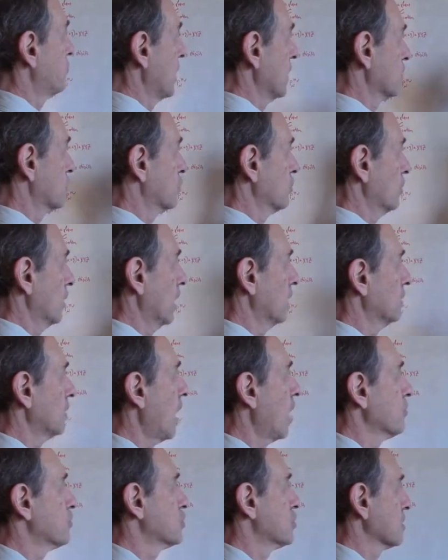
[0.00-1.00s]
my two n
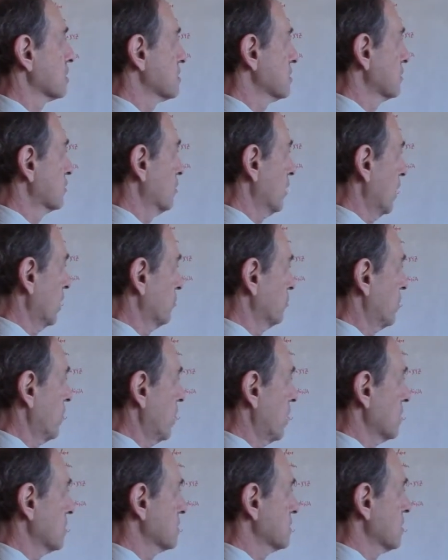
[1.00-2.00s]
objects into n
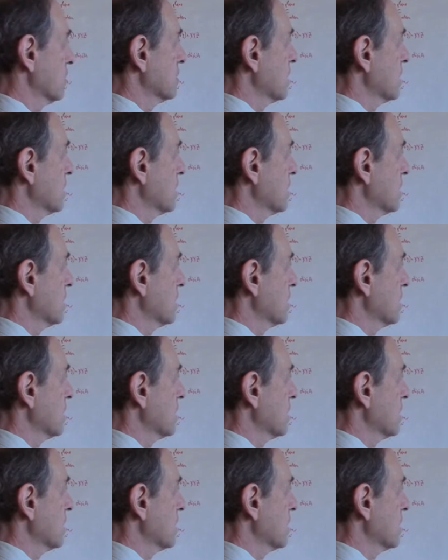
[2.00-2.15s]
pairs. So